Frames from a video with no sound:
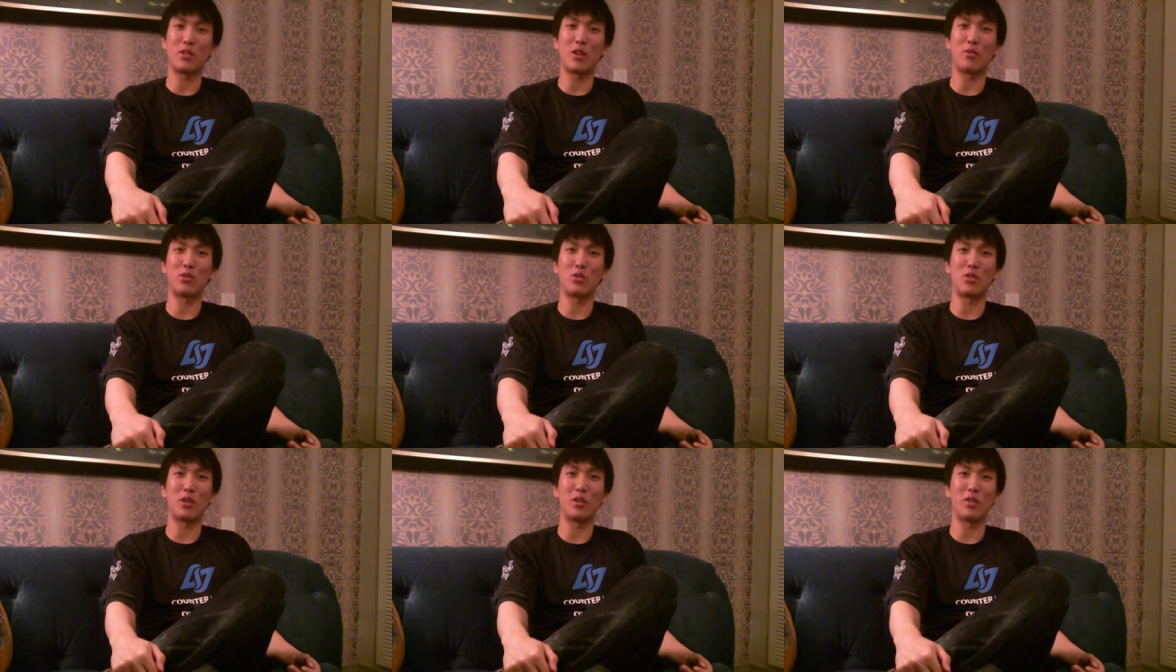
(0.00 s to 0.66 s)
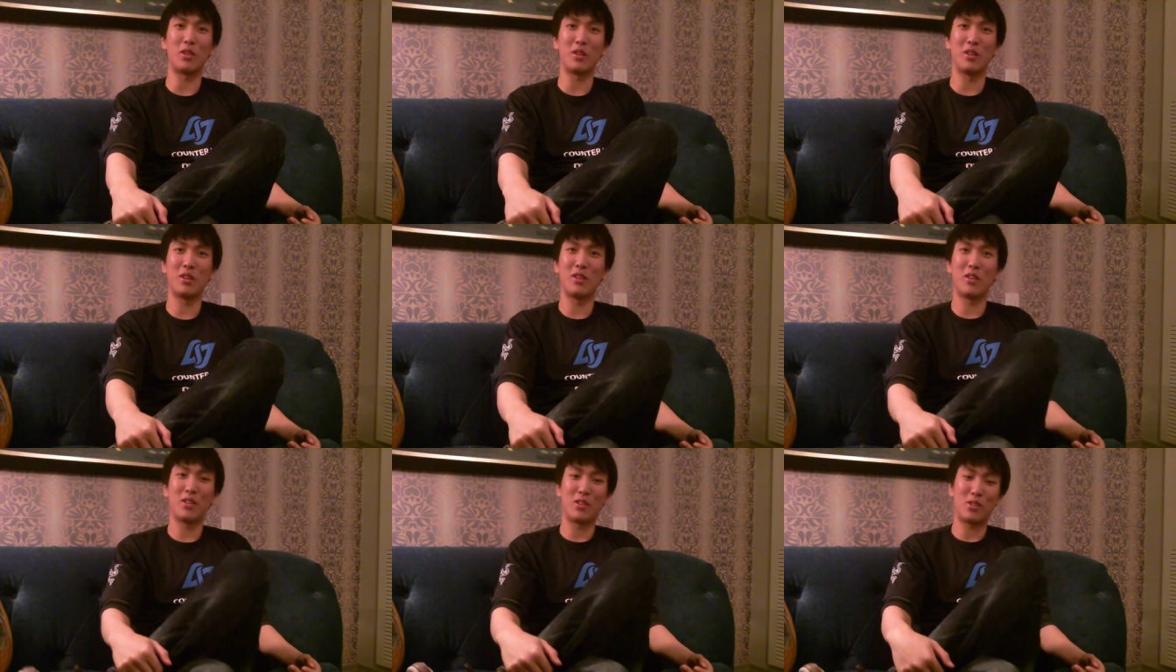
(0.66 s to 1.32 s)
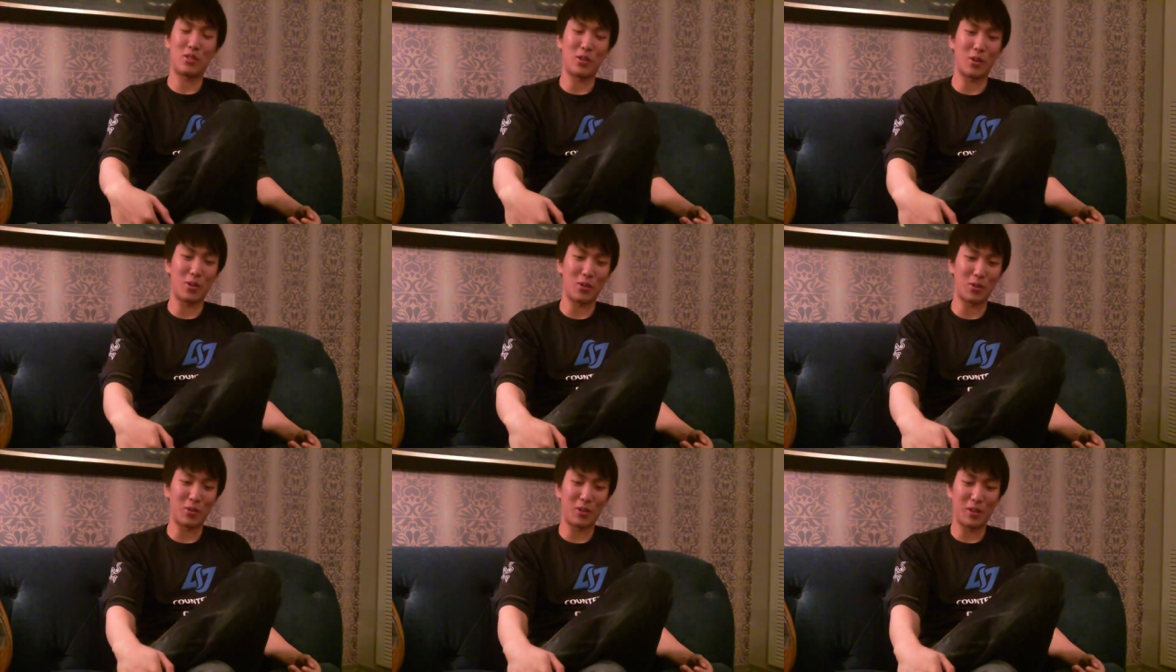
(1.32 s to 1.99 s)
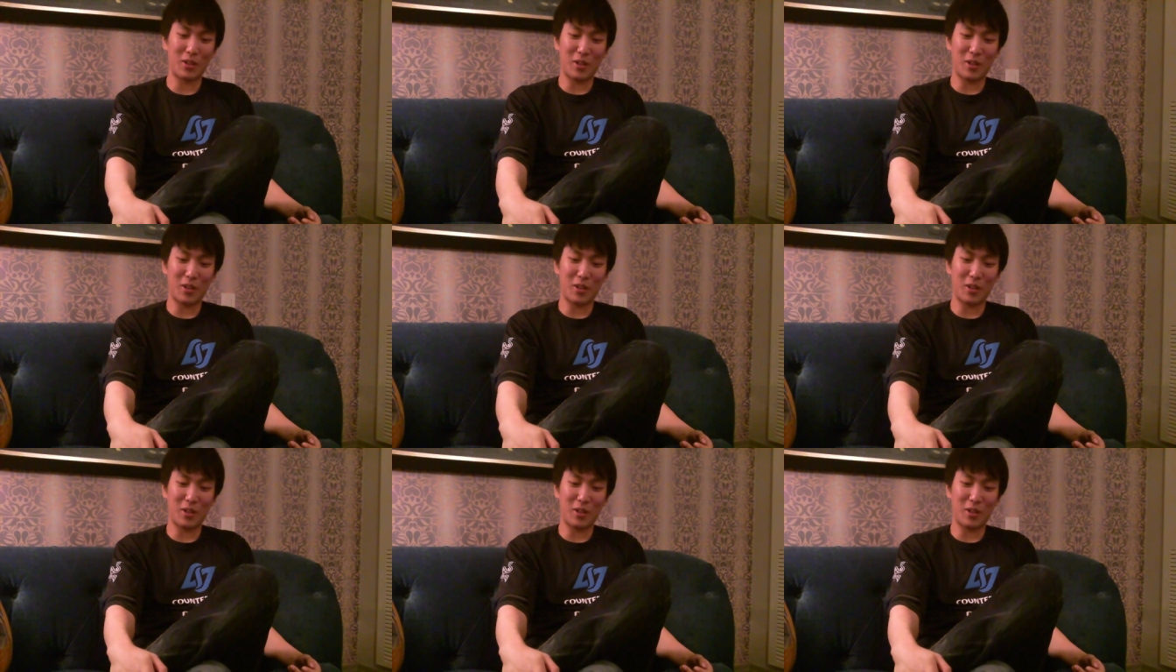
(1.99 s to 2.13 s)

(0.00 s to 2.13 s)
selfish jungler. So